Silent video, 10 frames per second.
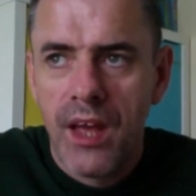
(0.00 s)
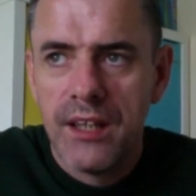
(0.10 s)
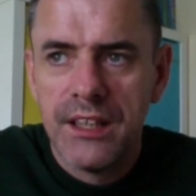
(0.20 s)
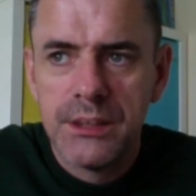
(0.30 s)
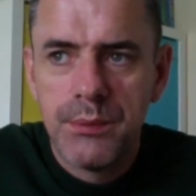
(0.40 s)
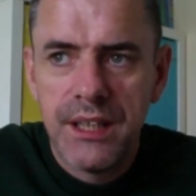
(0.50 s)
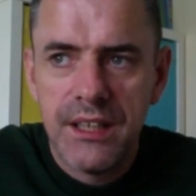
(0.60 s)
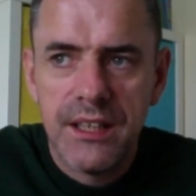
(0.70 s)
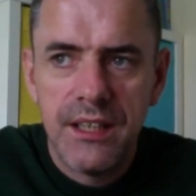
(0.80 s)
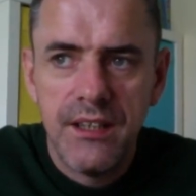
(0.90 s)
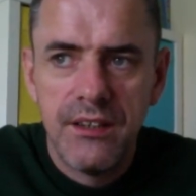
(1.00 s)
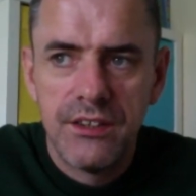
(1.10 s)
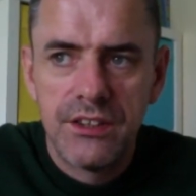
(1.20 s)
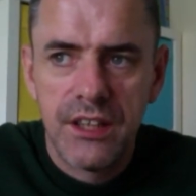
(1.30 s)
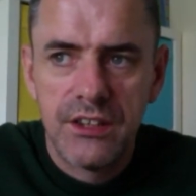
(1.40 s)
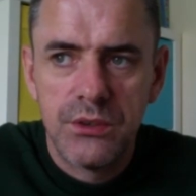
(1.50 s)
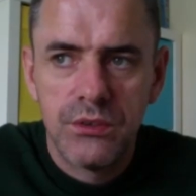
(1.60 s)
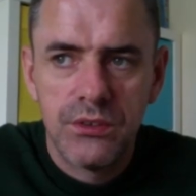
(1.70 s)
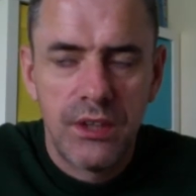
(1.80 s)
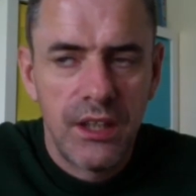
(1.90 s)
I think it's the beginning of the year. It's like,
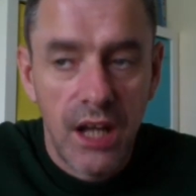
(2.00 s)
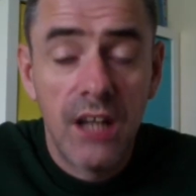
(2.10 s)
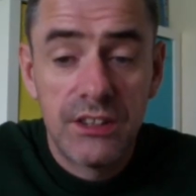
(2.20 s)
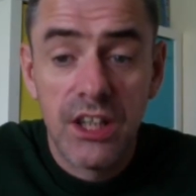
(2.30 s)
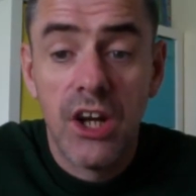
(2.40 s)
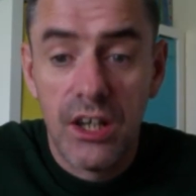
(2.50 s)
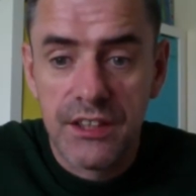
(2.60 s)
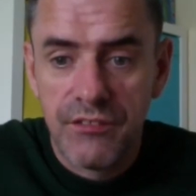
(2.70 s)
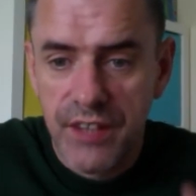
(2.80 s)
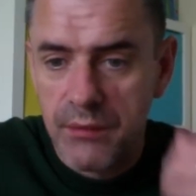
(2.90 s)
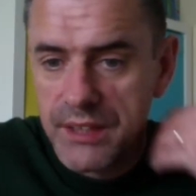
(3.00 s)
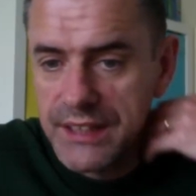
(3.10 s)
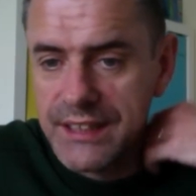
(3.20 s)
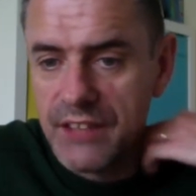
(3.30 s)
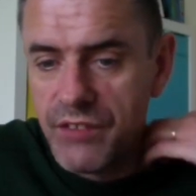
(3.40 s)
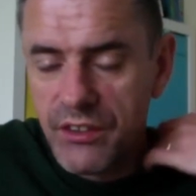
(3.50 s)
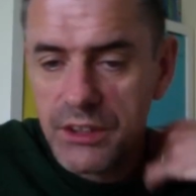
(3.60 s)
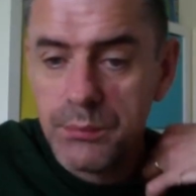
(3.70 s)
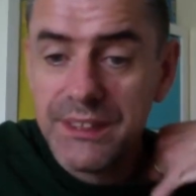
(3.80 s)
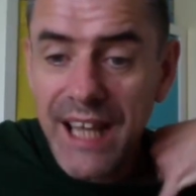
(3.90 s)
it's a lot. I forget what the exact
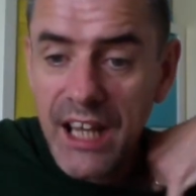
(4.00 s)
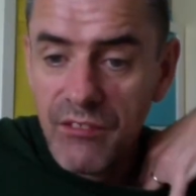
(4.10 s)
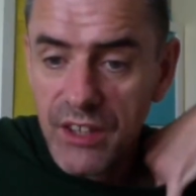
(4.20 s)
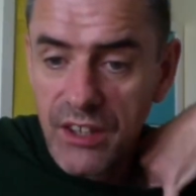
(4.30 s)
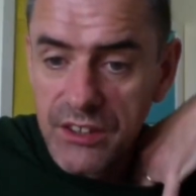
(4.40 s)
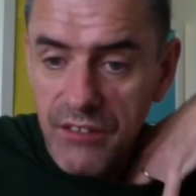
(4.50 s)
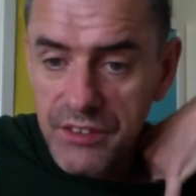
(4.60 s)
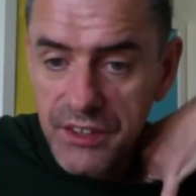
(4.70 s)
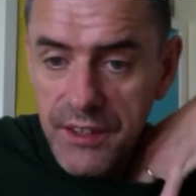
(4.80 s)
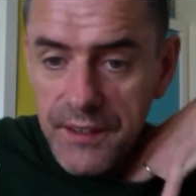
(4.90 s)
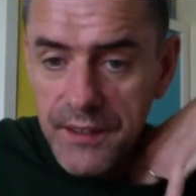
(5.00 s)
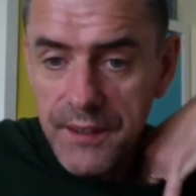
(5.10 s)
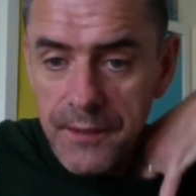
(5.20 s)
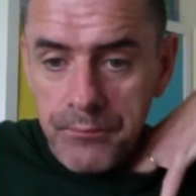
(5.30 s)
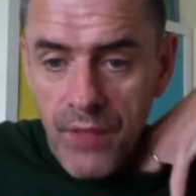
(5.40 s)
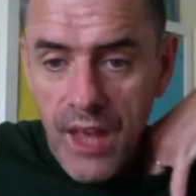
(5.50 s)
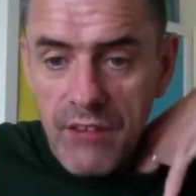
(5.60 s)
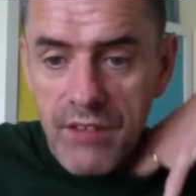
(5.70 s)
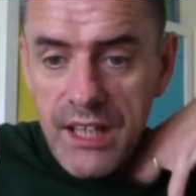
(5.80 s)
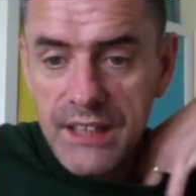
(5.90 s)
figure is, but it's a hell of a lot of
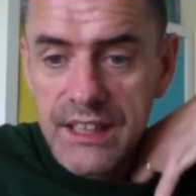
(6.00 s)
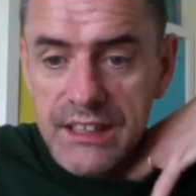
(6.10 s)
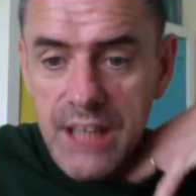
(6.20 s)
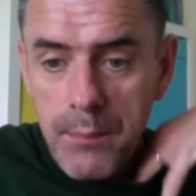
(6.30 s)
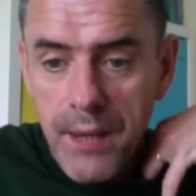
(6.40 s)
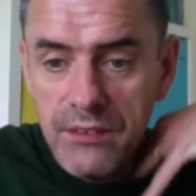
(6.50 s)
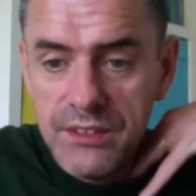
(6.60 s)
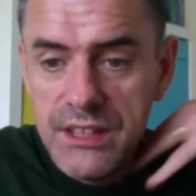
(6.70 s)
it. Healy says, about